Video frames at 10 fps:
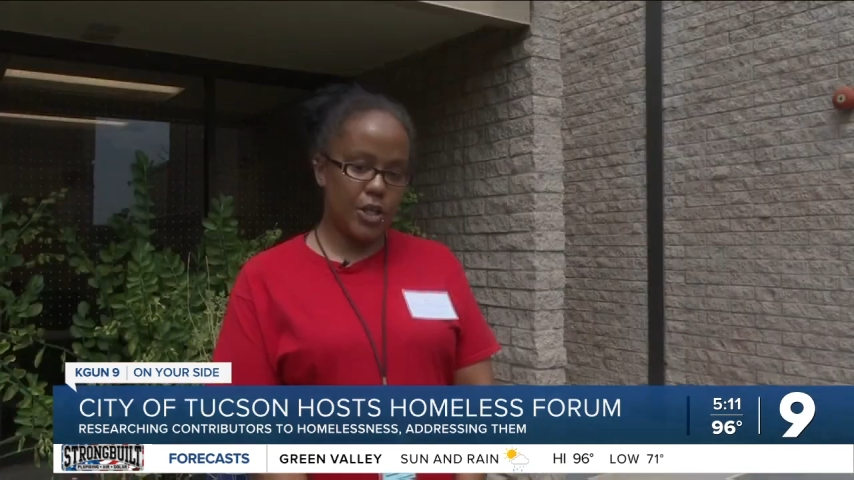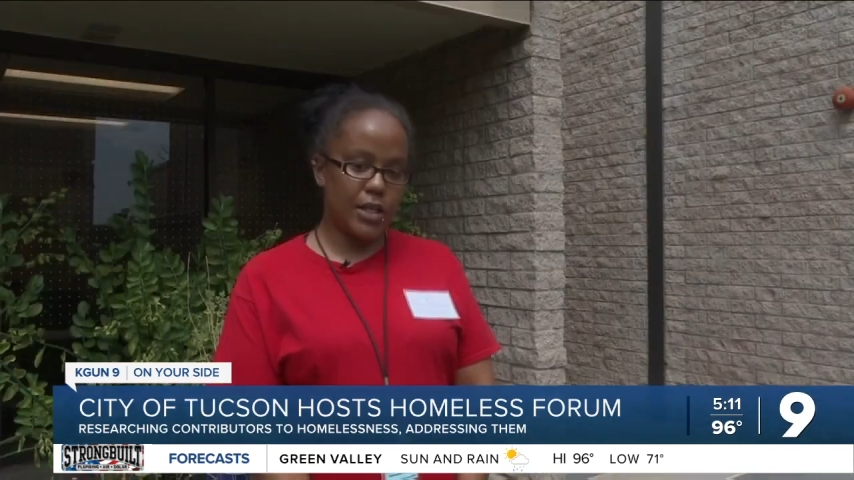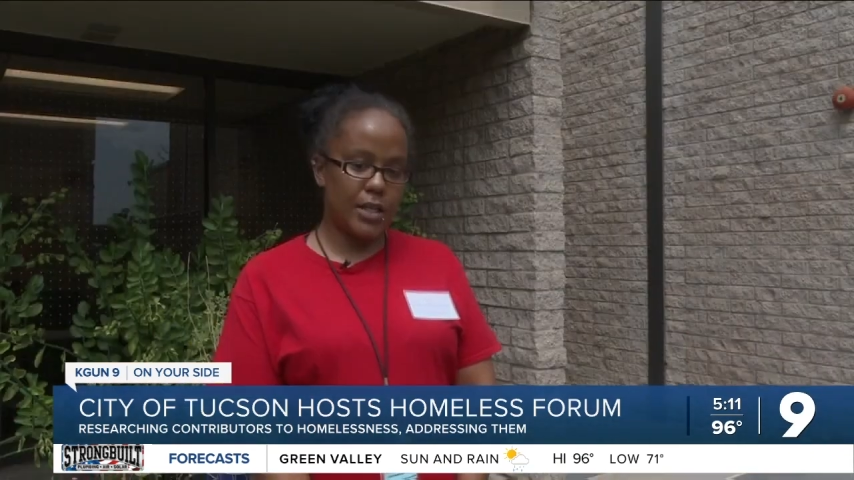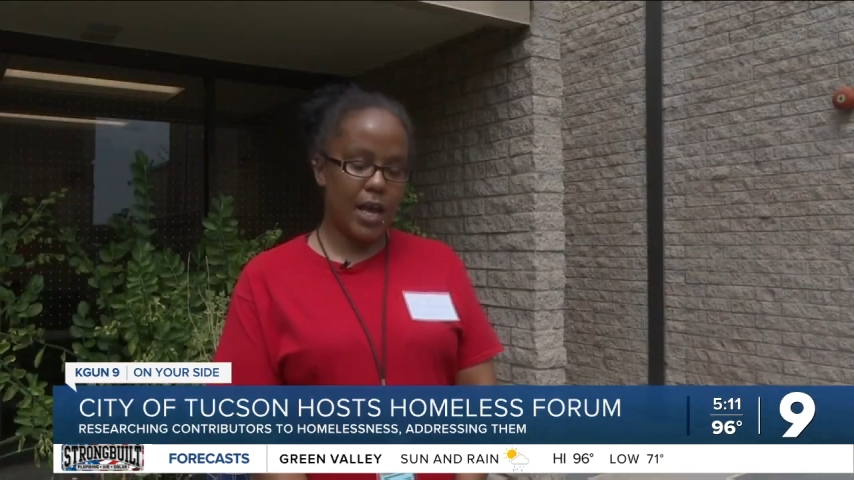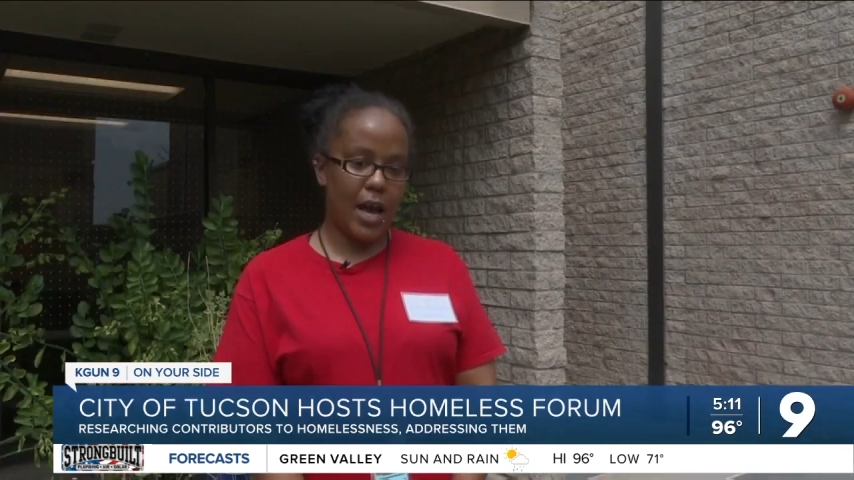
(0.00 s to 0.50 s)

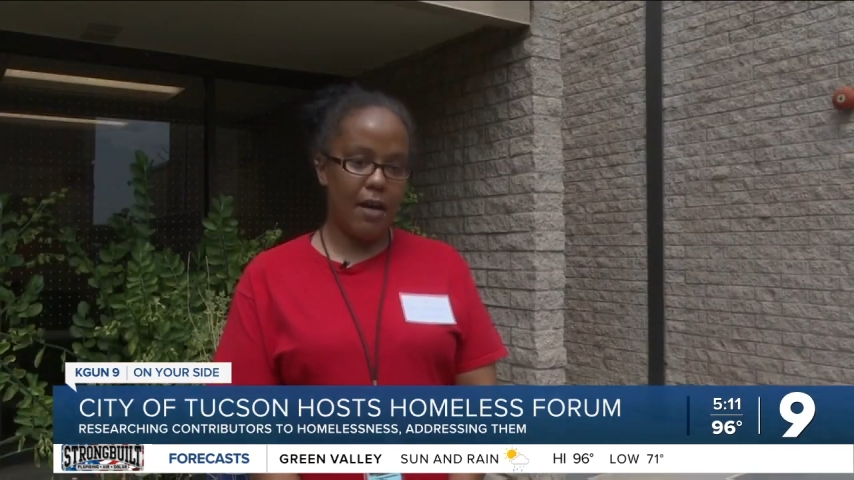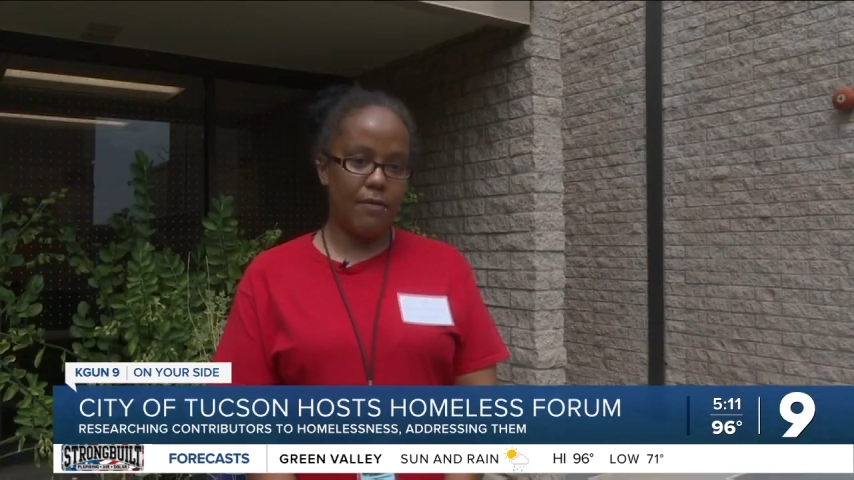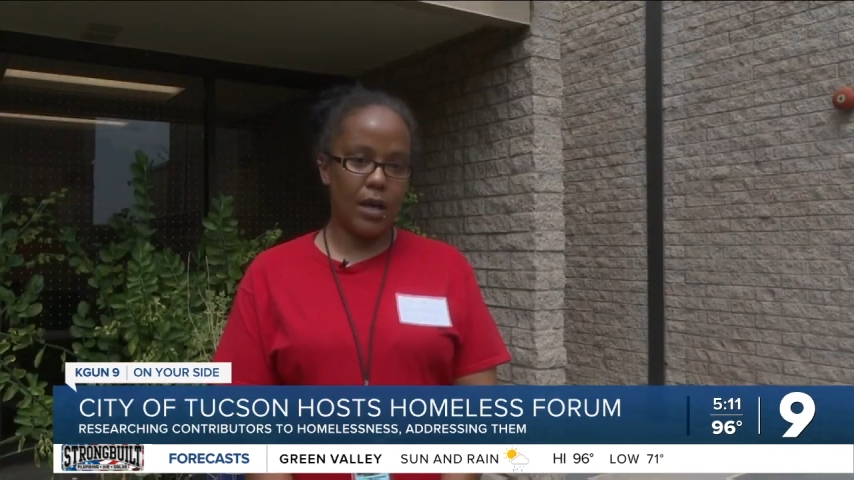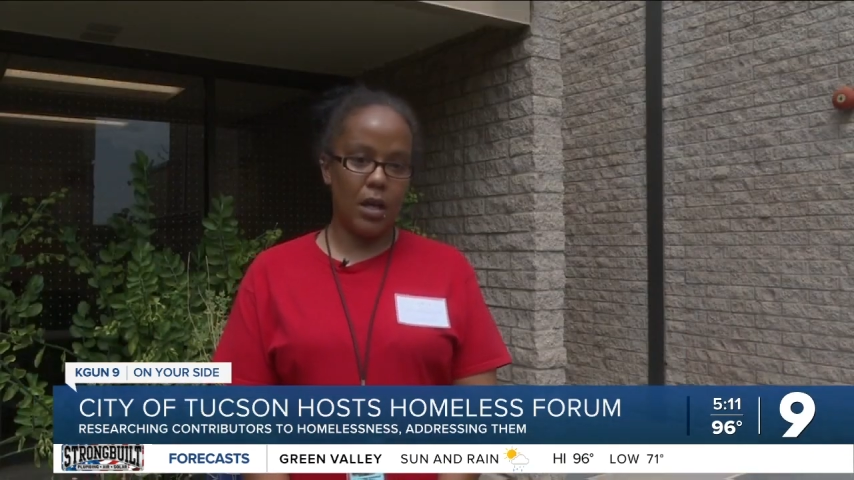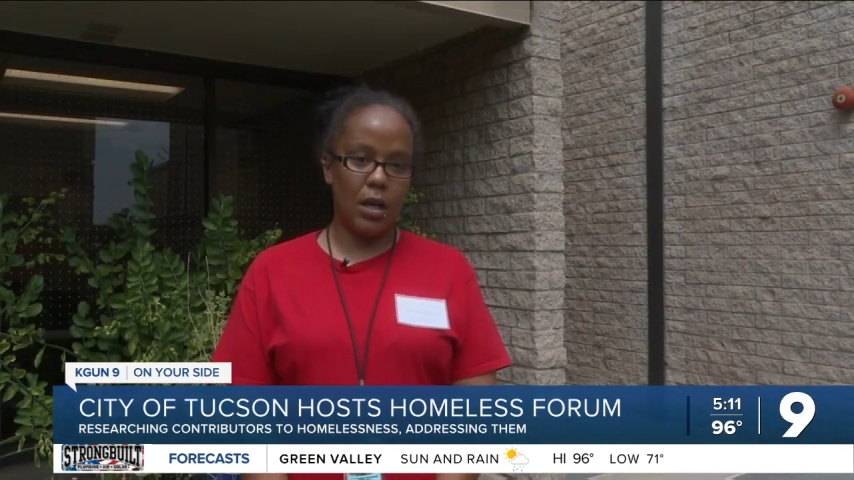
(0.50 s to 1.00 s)
Just
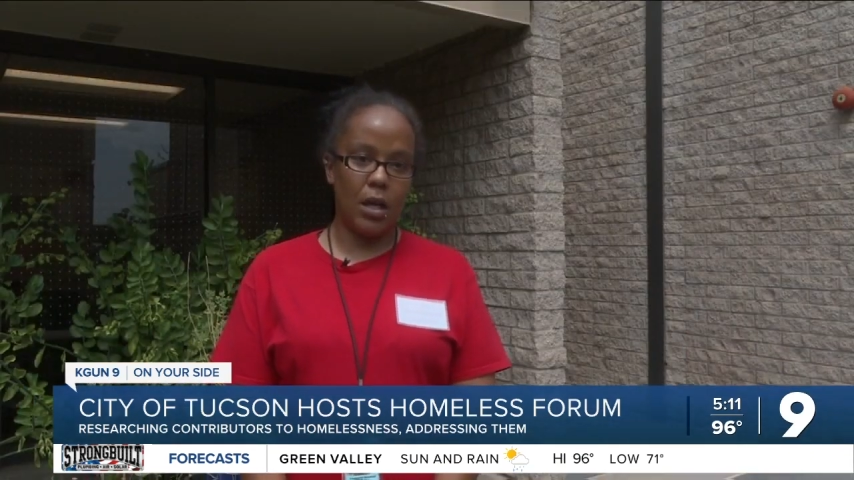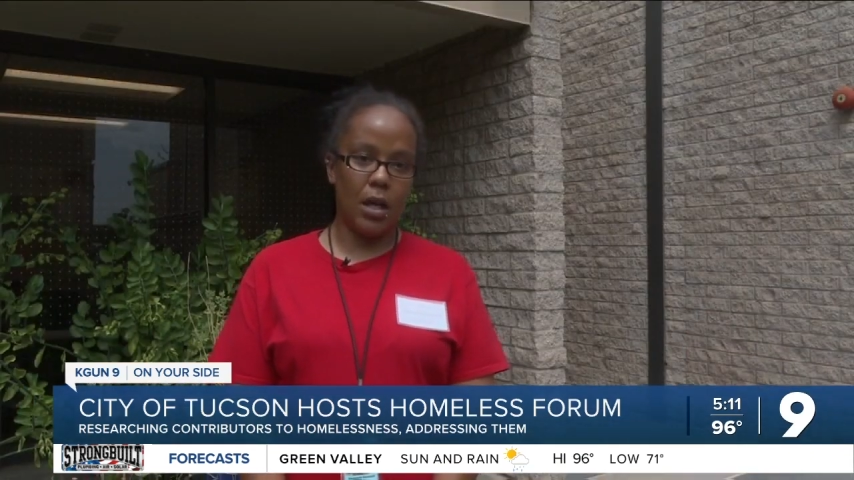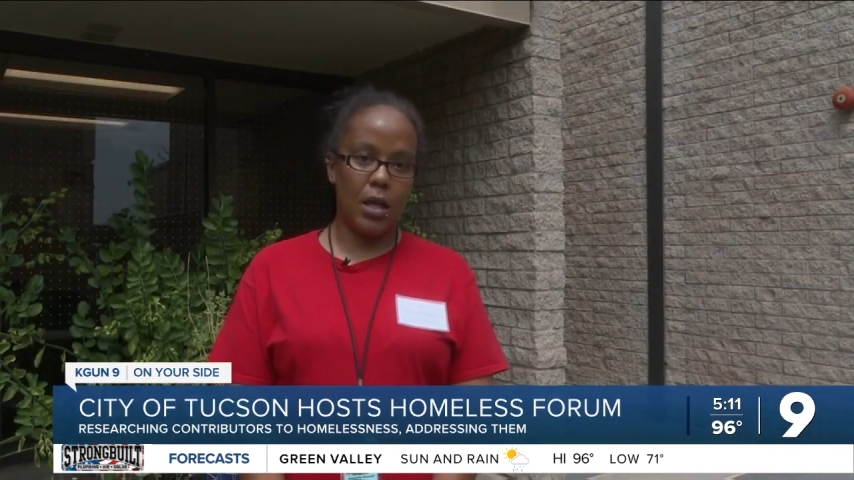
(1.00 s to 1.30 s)
having